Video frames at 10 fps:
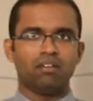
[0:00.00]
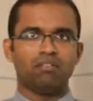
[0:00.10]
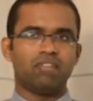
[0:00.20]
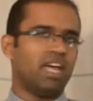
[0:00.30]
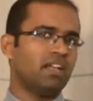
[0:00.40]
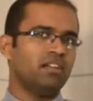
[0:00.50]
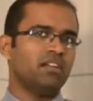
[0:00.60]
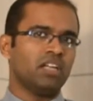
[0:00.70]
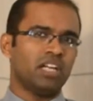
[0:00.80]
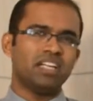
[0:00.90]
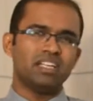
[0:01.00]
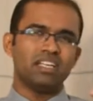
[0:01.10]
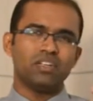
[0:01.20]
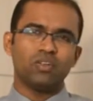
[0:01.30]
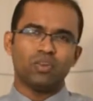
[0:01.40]
then
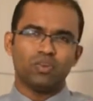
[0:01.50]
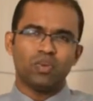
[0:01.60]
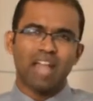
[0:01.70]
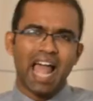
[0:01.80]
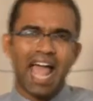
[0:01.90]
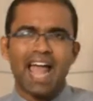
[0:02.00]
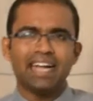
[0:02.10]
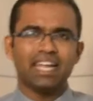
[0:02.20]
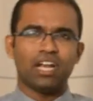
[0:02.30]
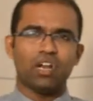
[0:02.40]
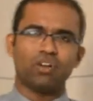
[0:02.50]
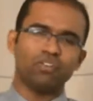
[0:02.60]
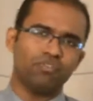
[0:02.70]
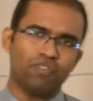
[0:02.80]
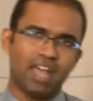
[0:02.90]
it will add a lot
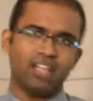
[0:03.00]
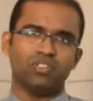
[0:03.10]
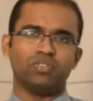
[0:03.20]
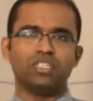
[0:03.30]
of value.